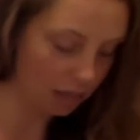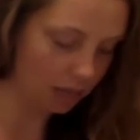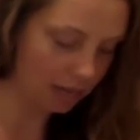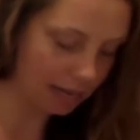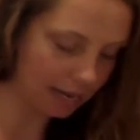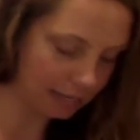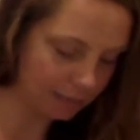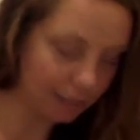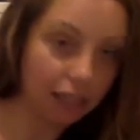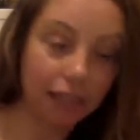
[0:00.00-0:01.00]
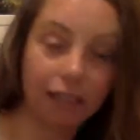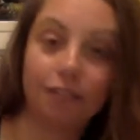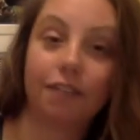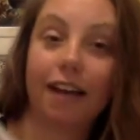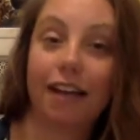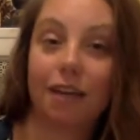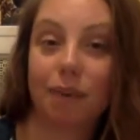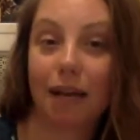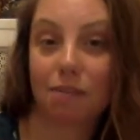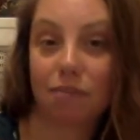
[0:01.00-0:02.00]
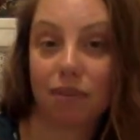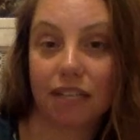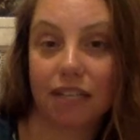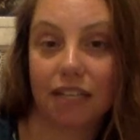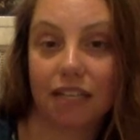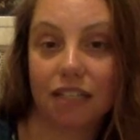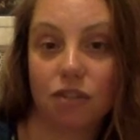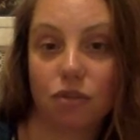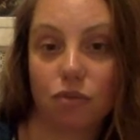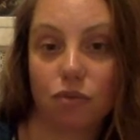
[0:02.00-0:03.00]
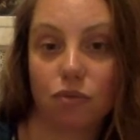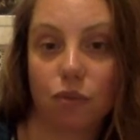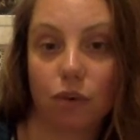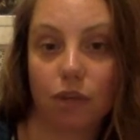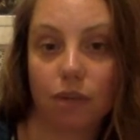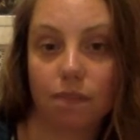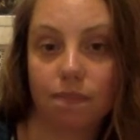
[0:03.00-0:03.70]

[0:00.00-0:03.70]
and that is being clarified by Bring It Into Form.